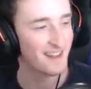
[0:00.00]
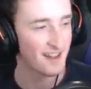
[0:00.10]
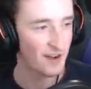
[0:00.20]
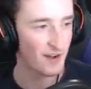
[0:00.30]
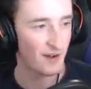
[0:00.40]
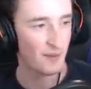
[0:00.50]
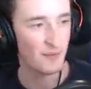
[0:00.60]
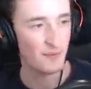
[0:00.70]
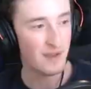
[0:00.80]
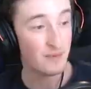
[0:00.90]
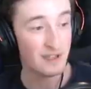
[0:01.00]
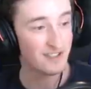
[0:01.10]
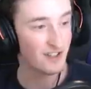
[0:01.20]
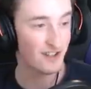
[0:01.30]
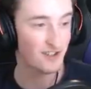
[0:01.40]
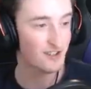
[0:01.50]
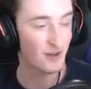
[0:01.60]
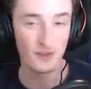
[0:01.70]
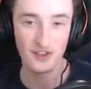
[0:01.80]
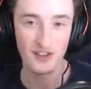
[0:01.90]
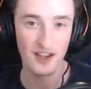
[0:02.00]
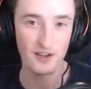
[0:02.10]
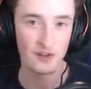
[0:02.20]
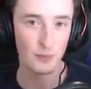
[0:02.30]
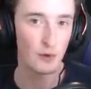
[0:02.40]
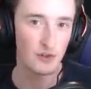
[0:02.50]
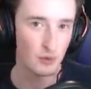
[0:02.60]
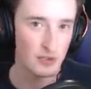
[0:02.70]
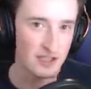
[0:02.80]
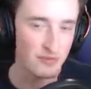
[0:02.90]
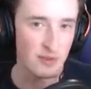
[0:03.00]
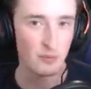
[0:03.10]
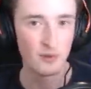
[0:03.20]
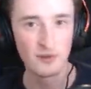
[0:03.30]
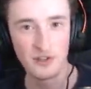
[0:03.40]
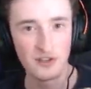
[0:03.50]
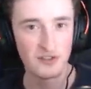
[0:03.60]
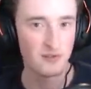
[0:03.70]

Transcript: um, maybe to show as a kind of smokescreen if people just